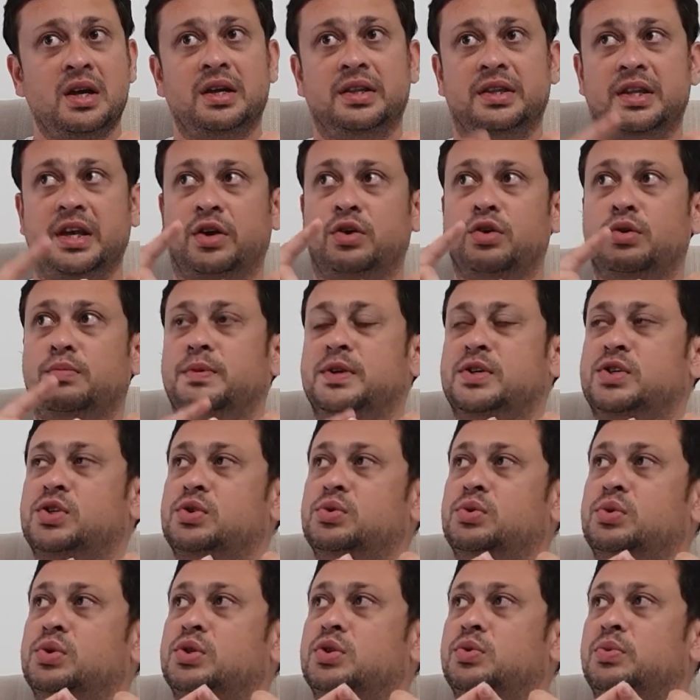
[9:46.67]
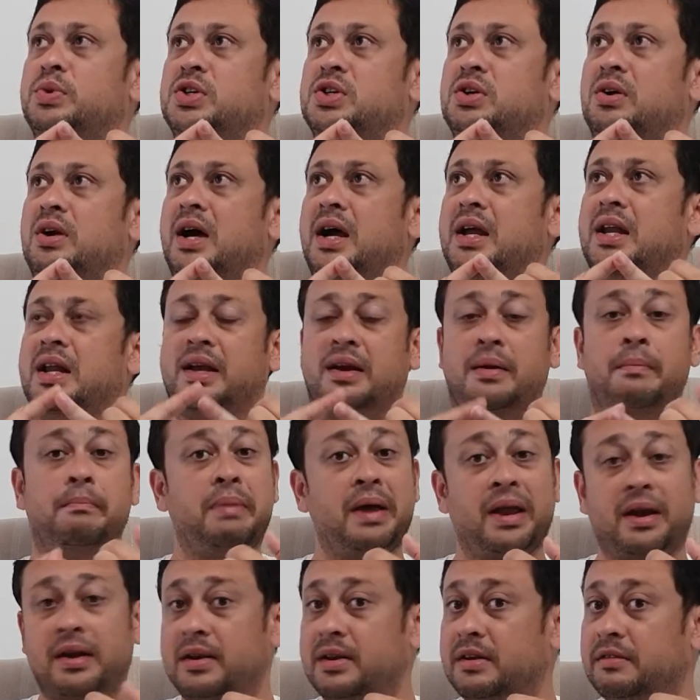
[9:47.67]
There could be schools which are highly
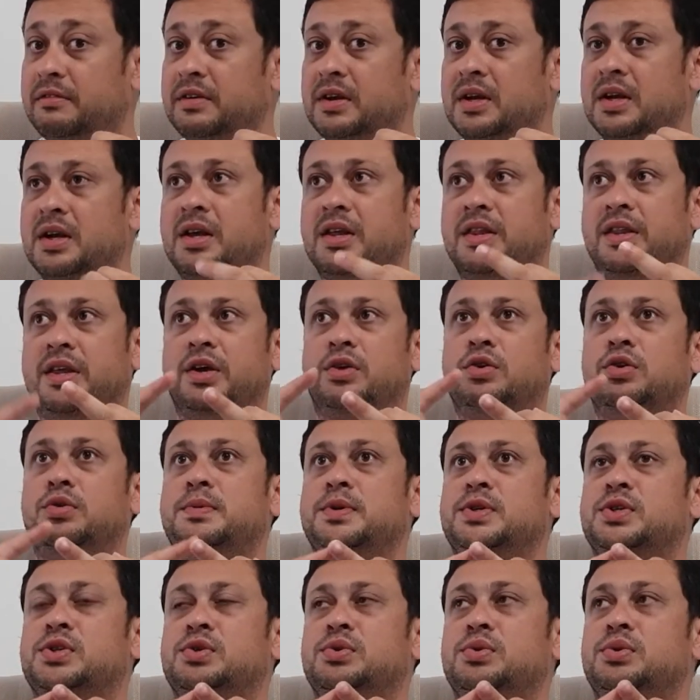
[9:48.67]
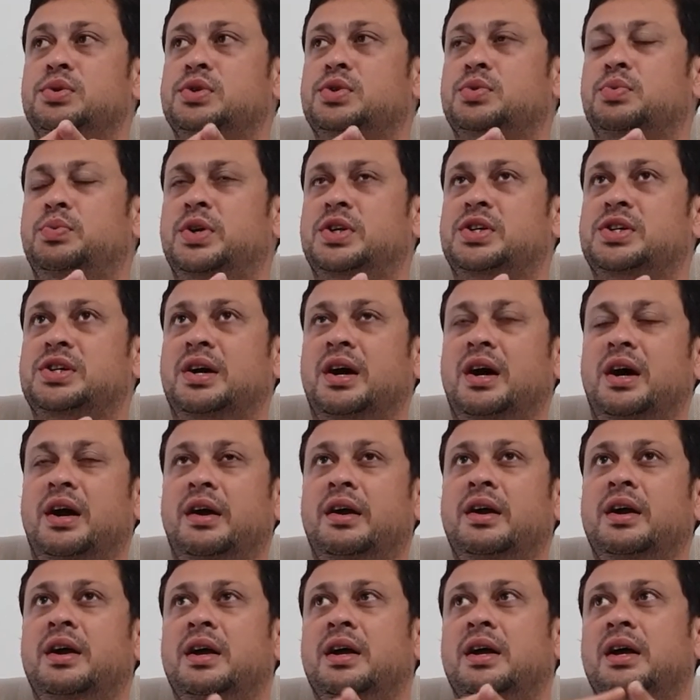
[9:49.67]
competitive. There could be schools which
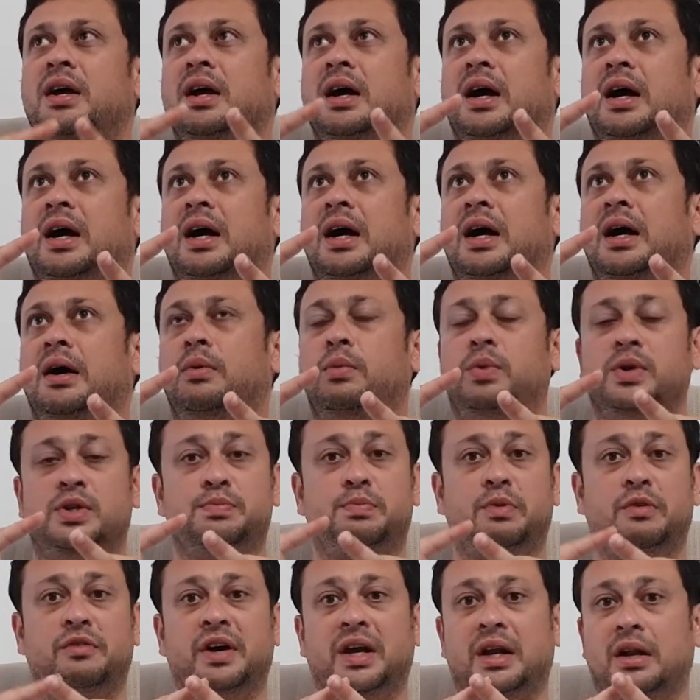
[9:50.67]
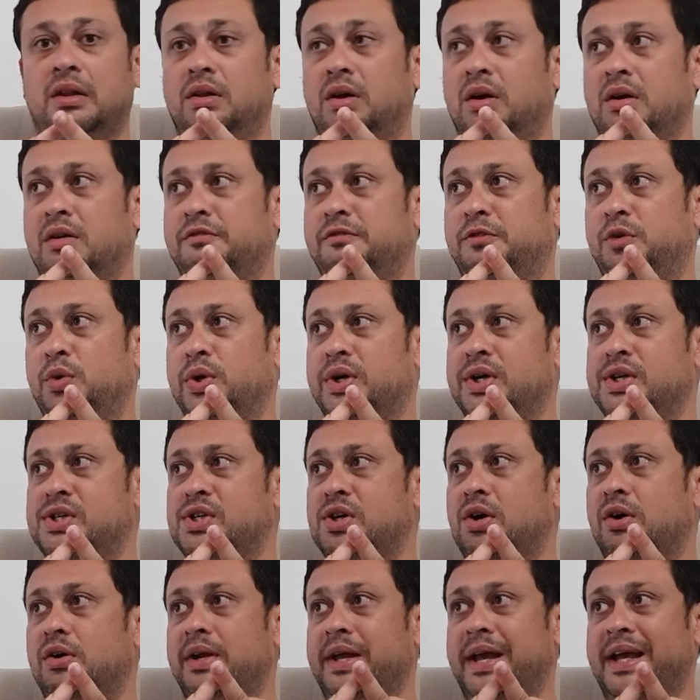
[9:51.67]
provide a lot of
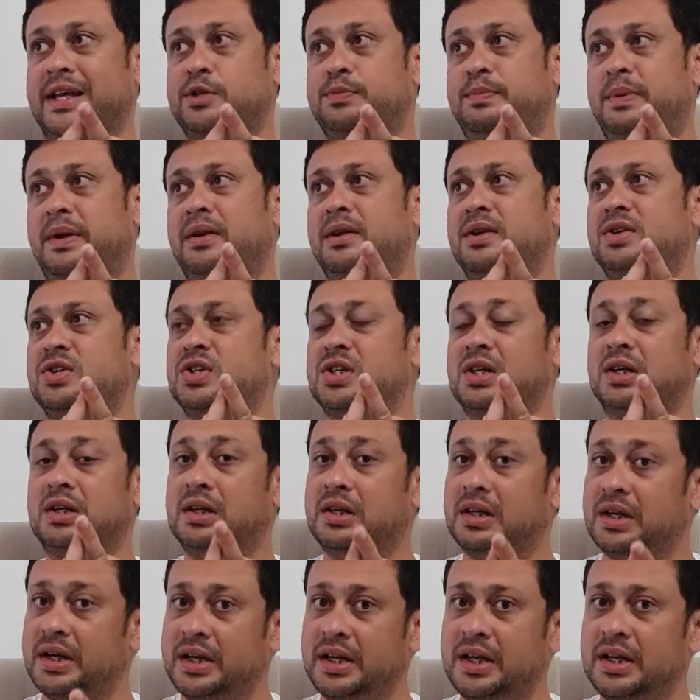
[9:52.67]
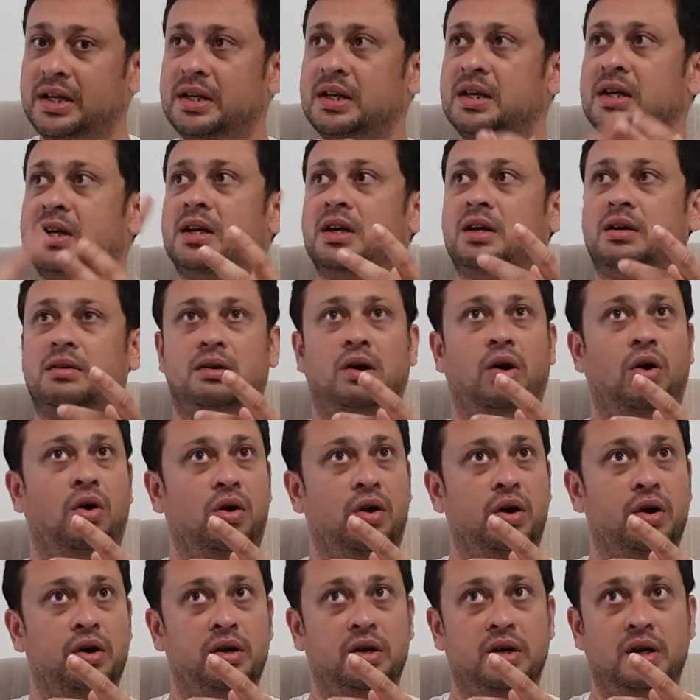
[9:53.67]
focus on experiential learning,
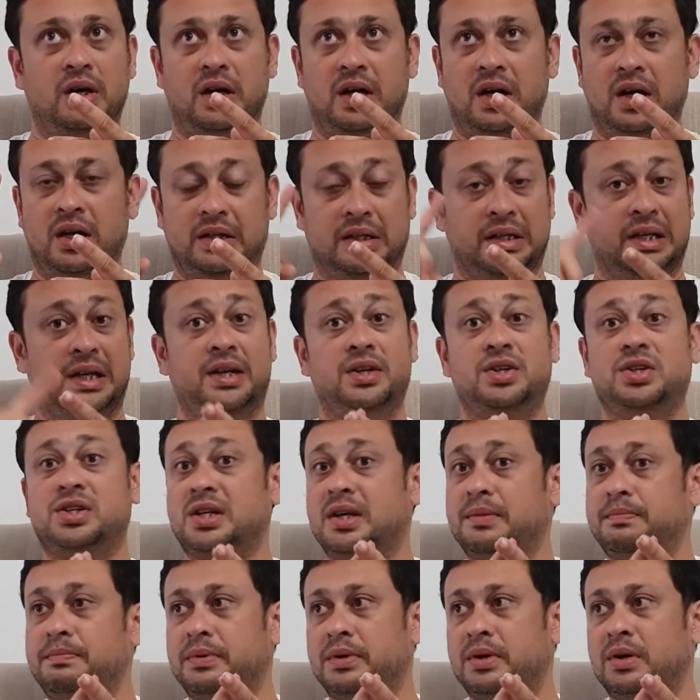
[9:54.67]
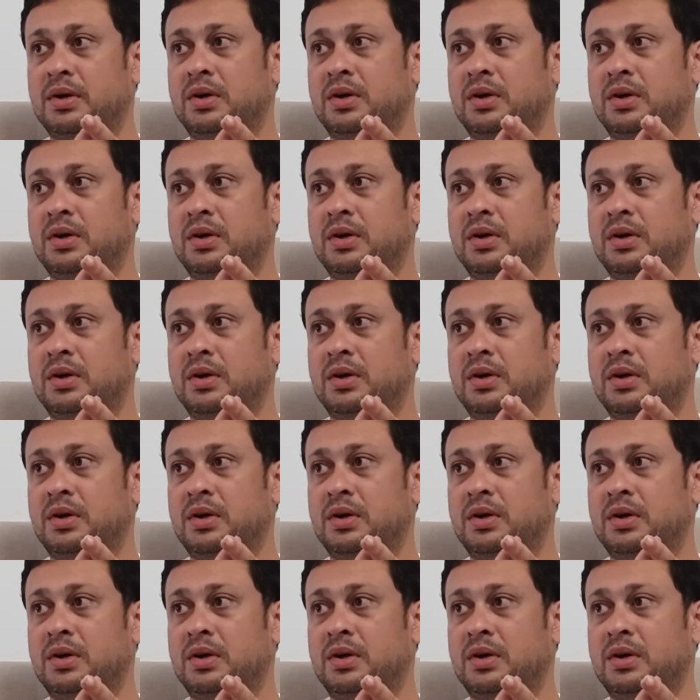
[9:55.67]
on leadership,